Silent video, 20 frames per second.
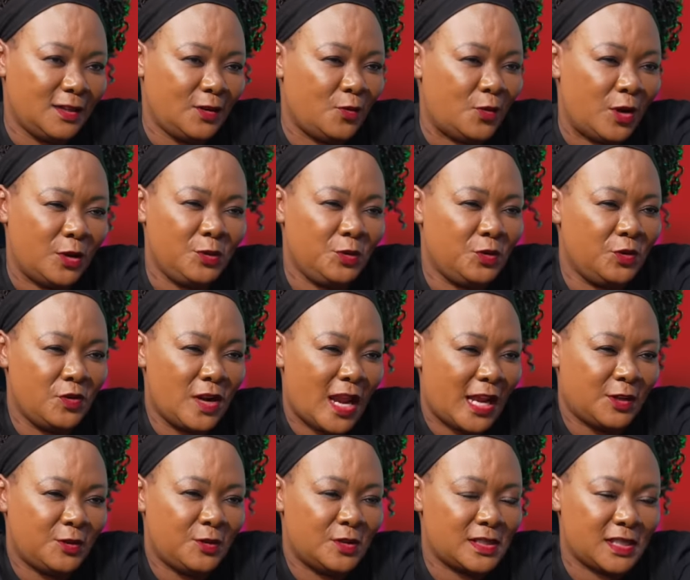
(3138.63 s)
What would you
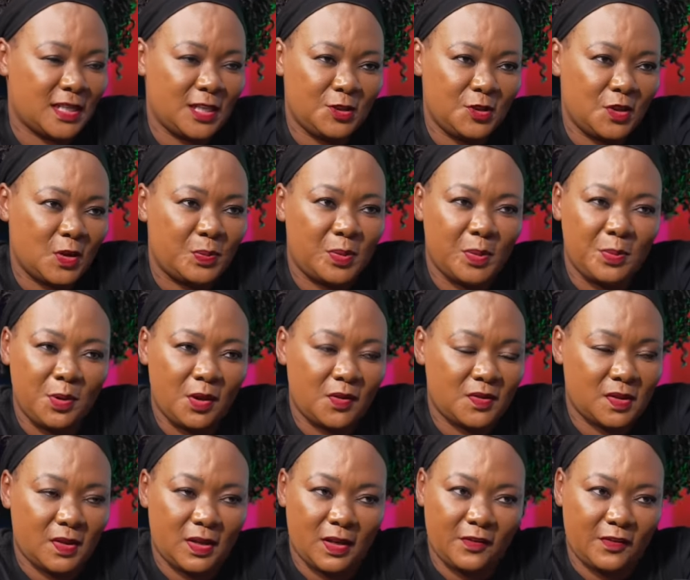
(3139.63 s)
like to say to the people of
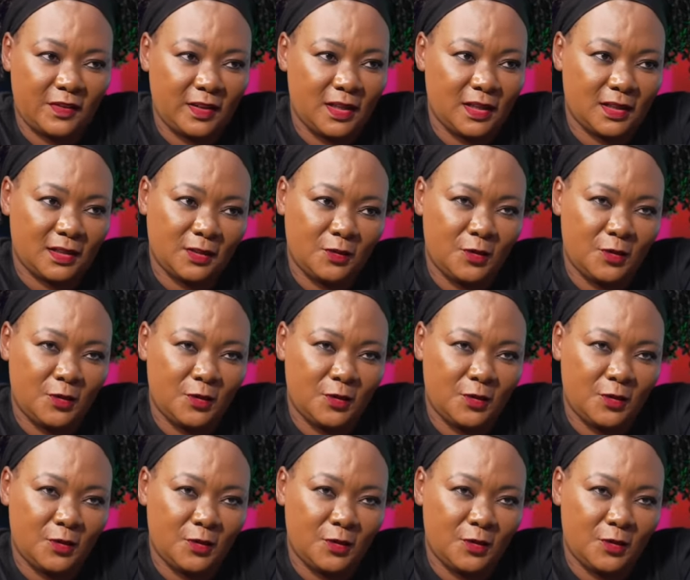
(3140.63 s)
South Africa?